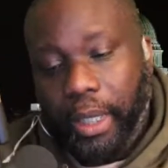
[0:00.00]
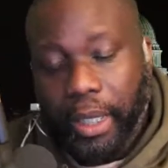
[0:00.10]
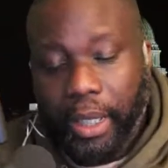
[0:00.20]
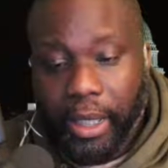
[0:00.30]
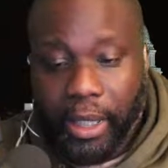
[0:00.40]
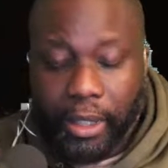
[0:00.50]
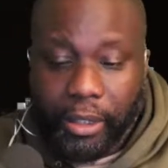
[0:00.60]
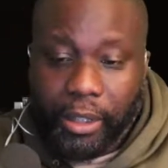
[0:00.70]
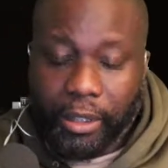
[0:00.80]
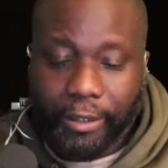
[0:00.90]
and
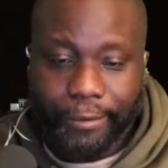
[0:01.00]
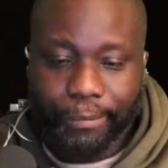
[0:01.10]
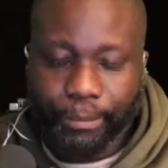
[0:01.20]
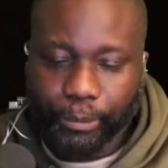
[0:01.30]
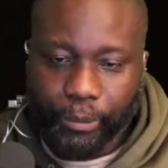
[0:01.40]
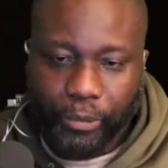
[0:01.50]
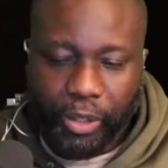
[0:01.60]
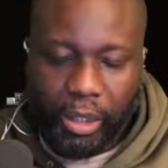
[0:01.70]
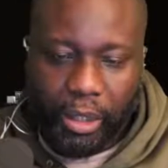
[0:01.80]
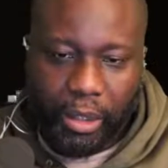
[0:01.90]
um,
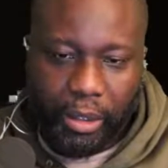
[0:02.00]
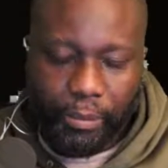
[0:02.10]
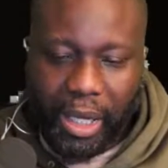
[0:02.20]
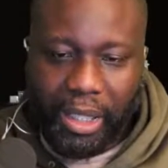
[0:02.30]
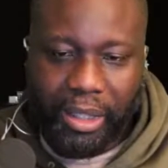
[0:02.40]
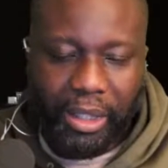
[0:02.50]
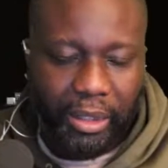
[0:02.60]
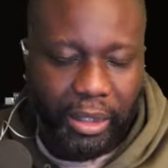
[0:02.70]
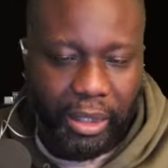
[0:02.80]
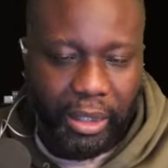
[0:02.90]
uh, I think
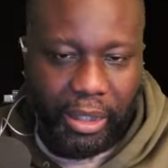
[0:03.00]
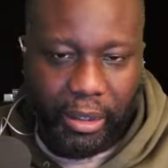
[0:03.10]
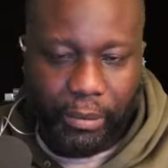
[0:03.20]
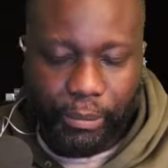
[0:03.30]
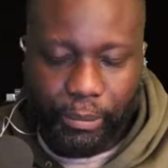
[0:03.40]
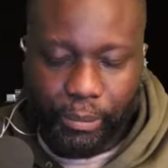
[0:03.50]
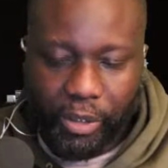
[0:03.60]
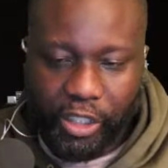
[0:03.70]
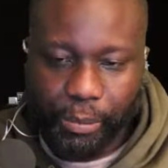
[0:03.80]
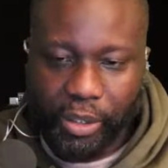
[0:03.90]
the um, the
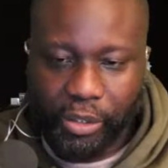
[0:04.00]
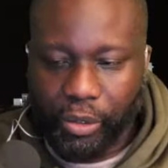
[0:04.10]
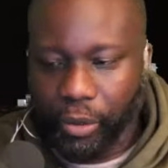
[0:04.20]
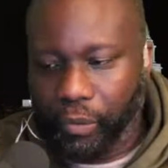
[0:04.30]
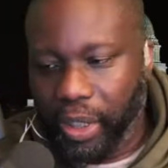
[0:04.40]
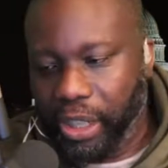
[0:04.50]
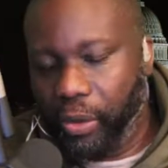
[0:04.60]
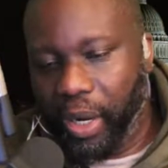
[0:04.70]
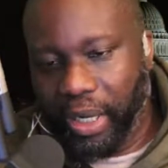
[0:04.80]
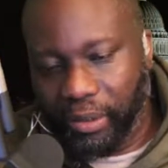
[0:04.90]
Smiths are
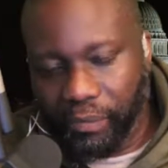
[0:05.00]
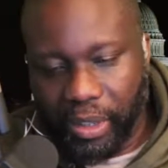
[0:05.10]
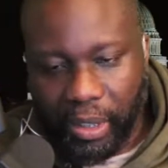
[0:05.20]
radioactive now.